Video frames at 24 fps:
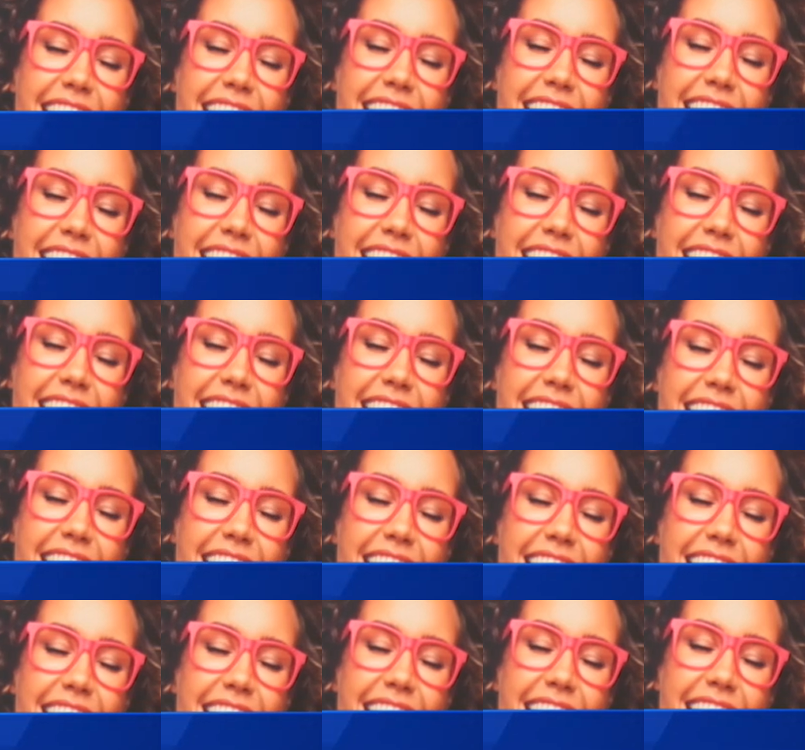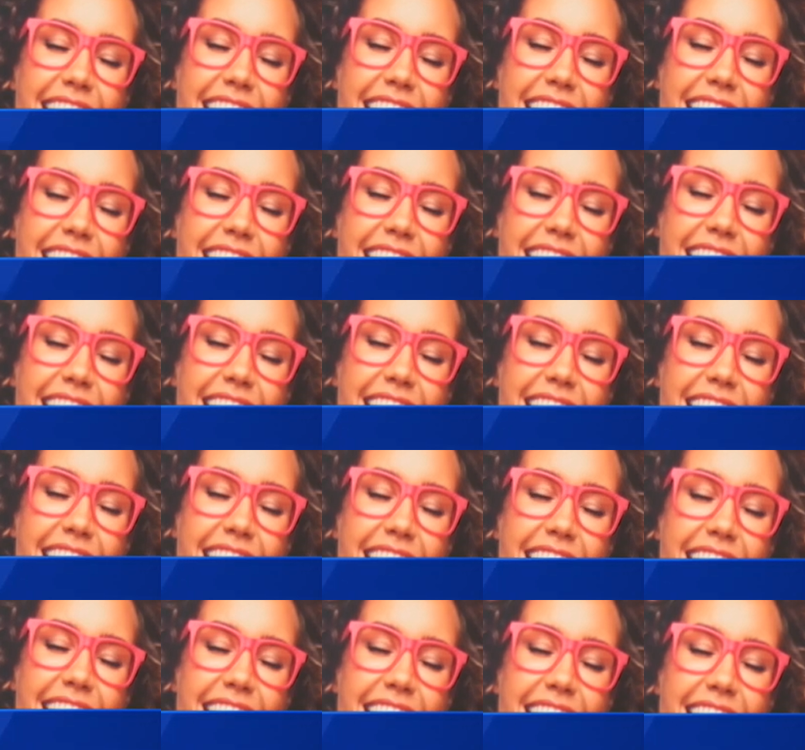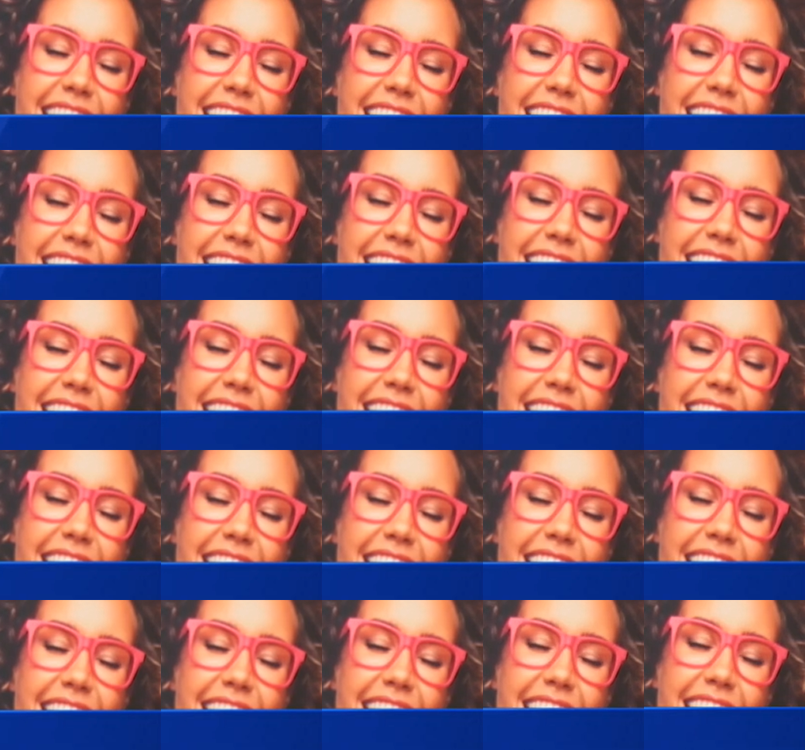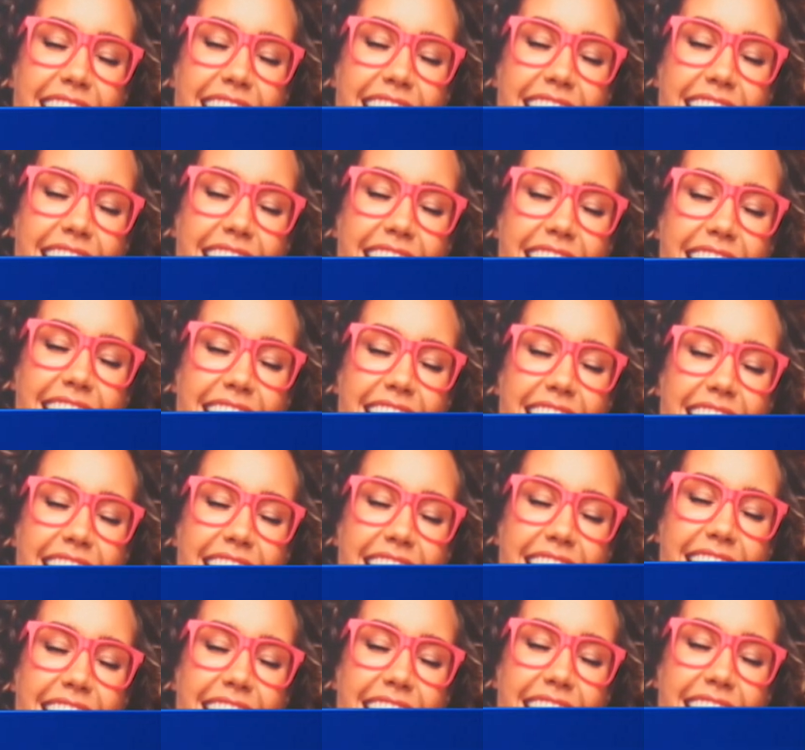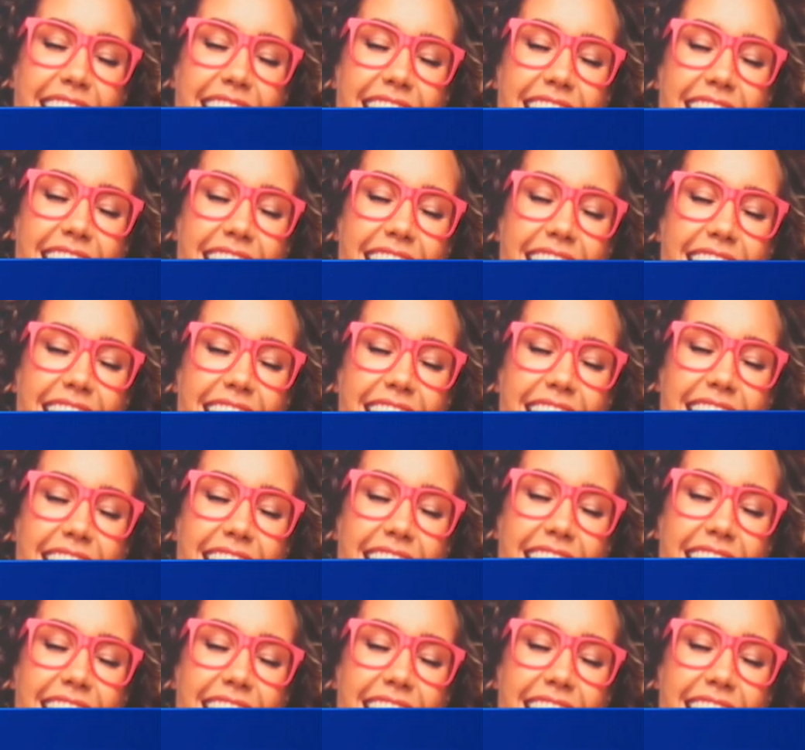[no speech]